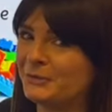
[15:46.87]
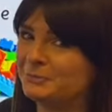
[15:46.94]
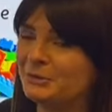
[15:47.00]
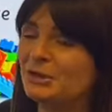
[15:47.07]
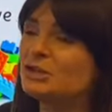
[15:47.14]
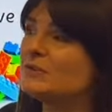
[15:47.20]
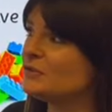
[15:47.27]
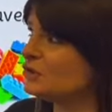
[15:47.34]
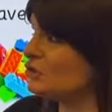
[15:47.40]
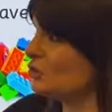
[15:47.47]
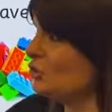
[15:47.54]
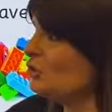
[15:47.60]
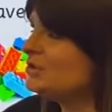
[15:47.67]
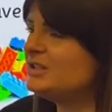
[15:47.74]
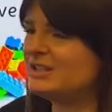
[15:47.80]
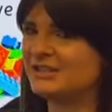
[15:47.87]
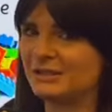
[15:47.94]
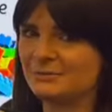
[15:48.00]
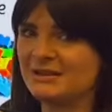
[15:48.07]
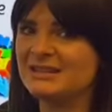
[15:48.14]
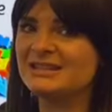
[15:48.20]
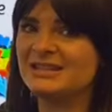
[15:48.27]
because you've sorted them
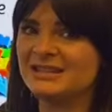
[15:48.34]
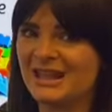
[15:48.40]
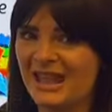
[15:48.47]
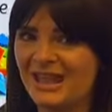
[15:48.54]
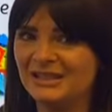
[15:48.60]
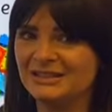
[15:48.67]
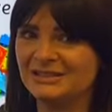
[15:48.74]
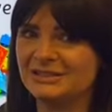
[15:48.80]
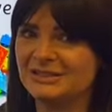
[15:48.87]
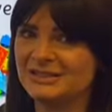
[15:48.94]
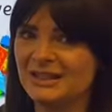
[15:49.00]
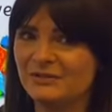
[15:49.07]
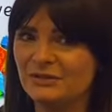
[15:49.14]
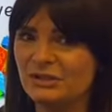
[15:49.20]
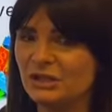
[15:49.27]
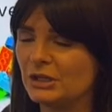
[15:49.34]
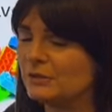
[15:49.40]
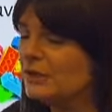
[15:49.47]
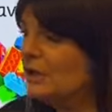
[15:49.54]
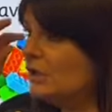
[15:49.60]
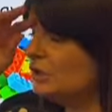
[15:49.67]
into tens, haven't you?